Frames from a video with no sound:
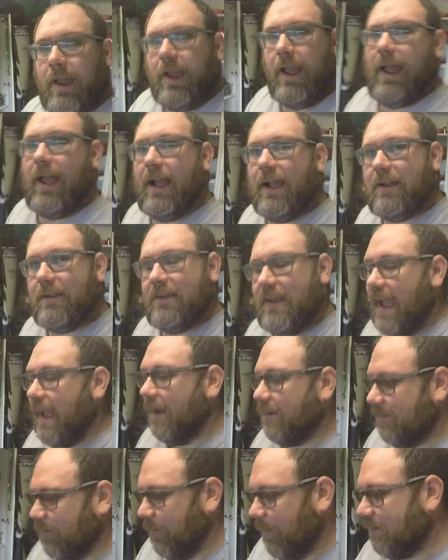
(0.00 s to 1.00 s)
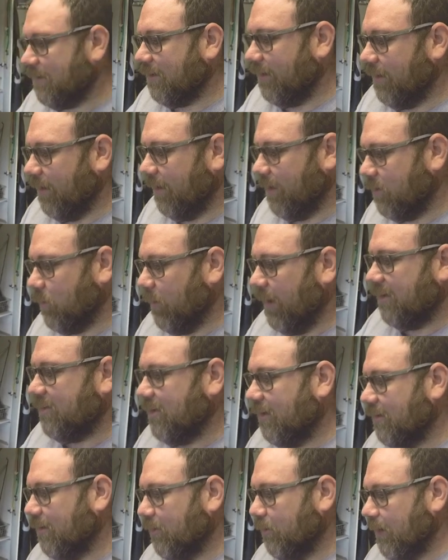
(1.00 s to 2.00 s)
And yes, to answer the
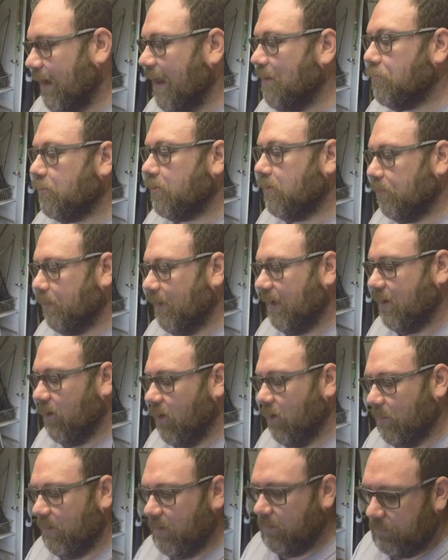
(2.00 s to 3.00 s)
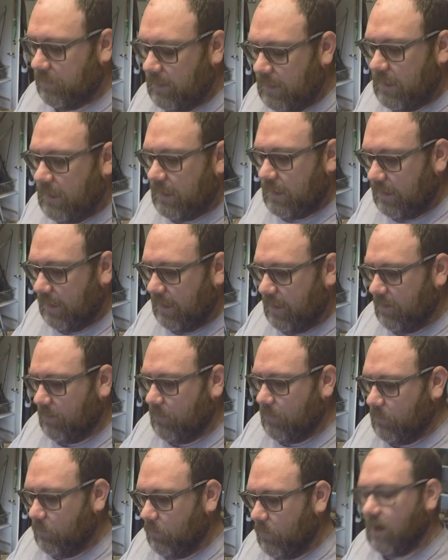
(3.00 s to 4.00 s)
questions that will inevitably come of, you know,
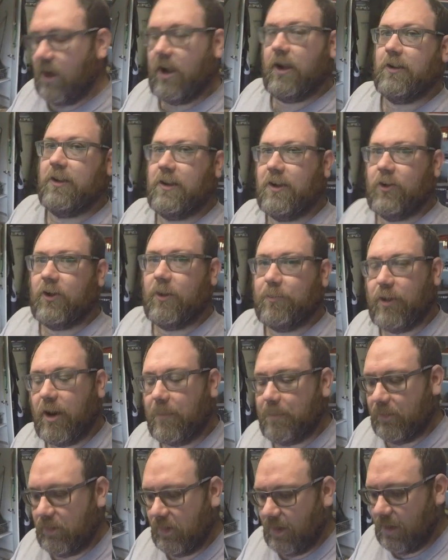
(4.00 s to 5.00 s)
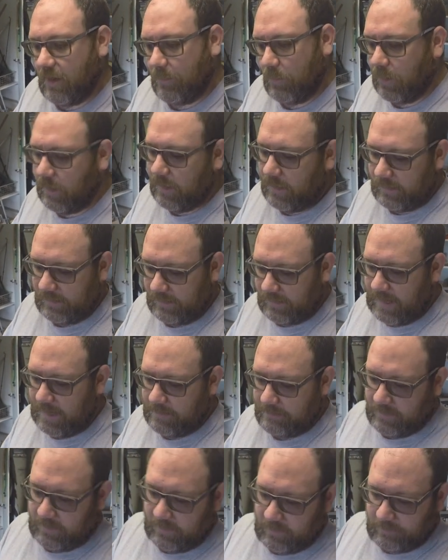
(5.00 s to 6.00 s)
why aren't you doing a proper job? Why aren't you
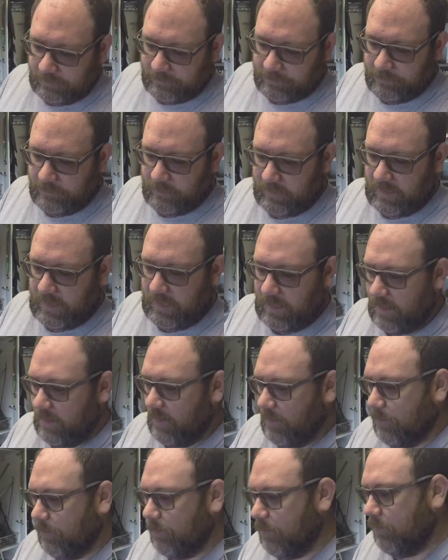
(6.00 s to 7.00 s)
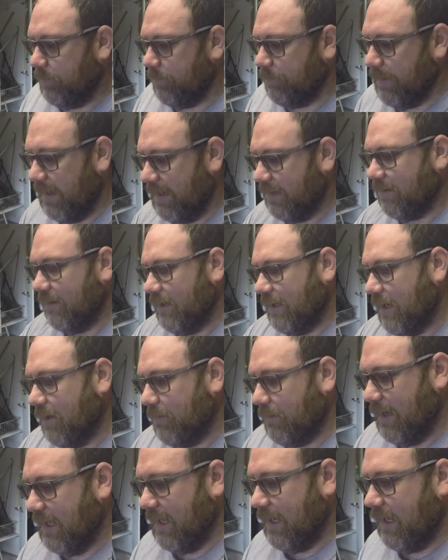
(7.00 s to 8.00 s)
getting rid of, you know, bits that you
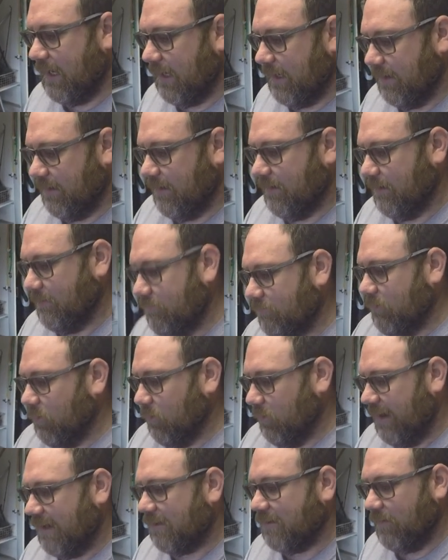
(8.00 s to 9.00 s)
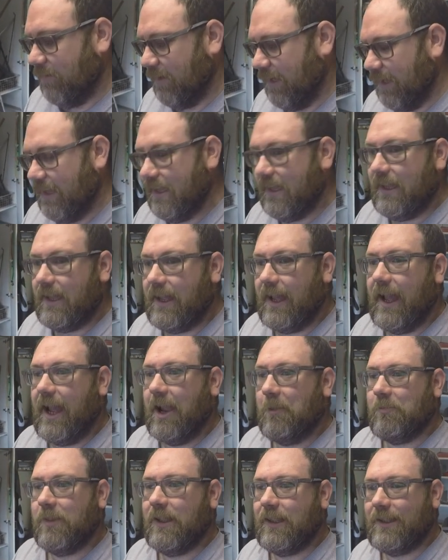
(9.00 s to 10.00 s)
don't need and all the rest of it?
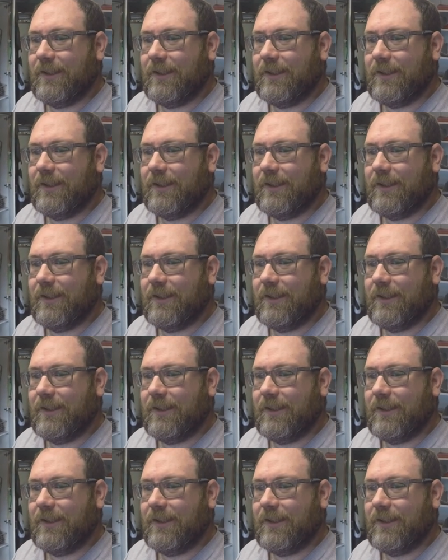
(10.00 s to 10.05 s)
Um,